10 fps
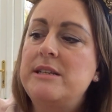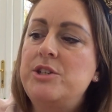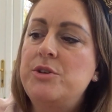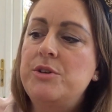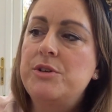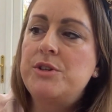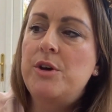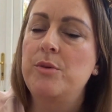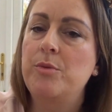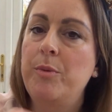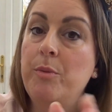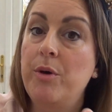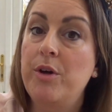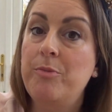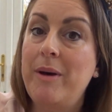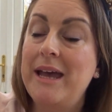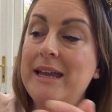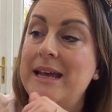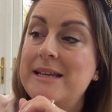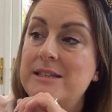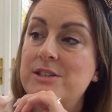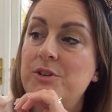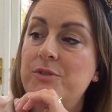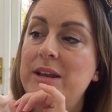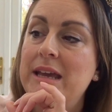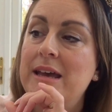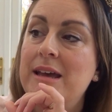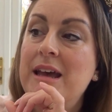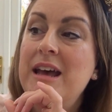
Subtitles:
Studios on would be worth buying as a souvenir.